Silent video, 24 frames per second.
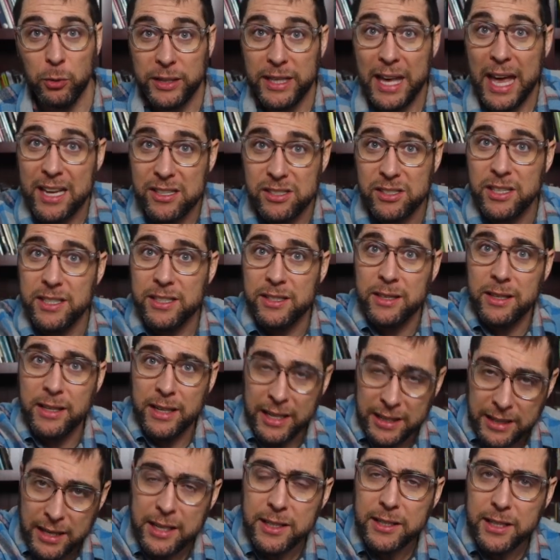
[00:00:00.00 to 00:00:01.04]
Well, yes, it,
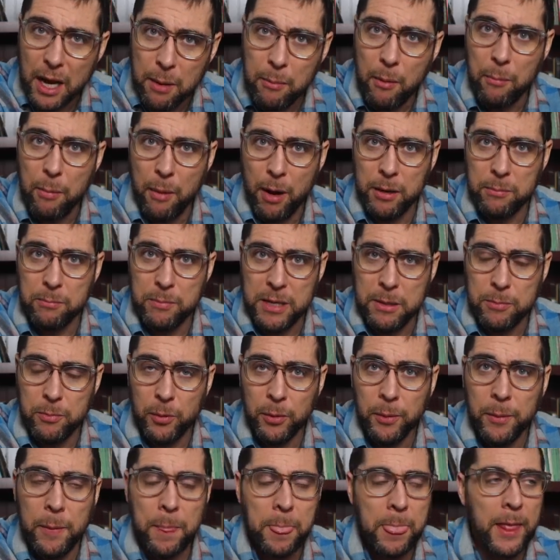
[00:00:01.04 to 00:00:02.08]
he did come upon
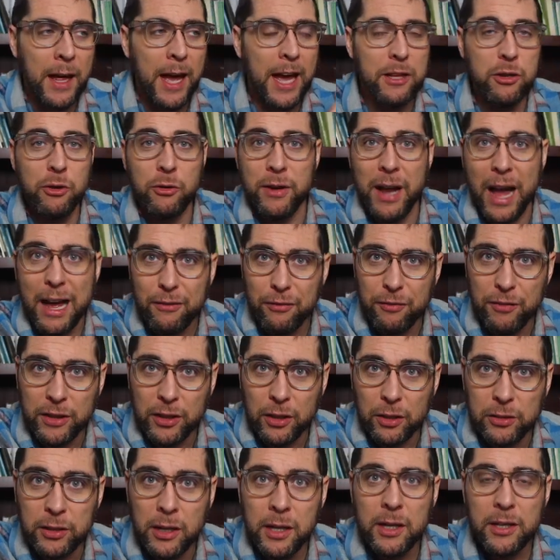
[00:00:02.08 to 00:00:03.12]
people, and you're not
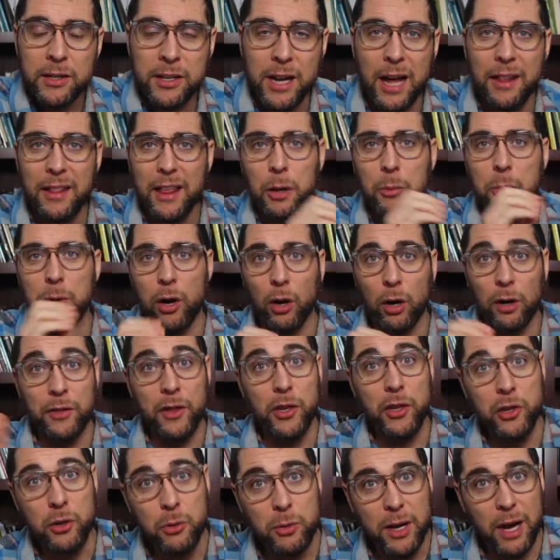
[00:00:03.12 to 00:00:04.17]
filled, not like we are in
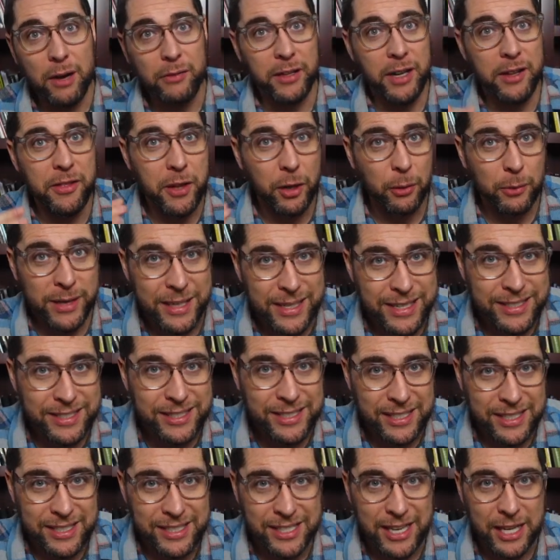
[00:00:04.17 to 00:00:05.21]
the new covenant. There
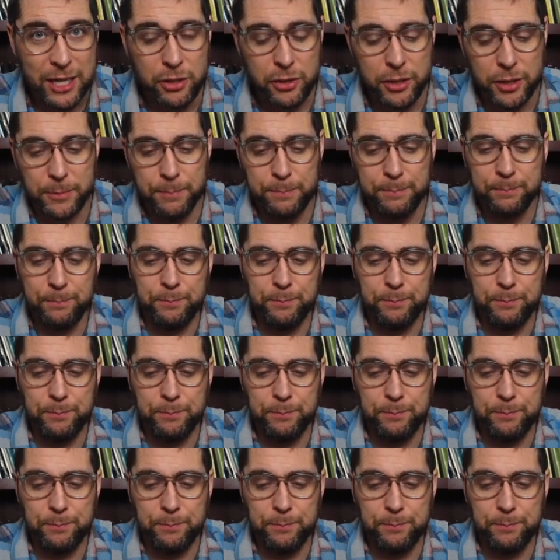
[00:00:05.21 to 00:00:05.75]
is a distinction.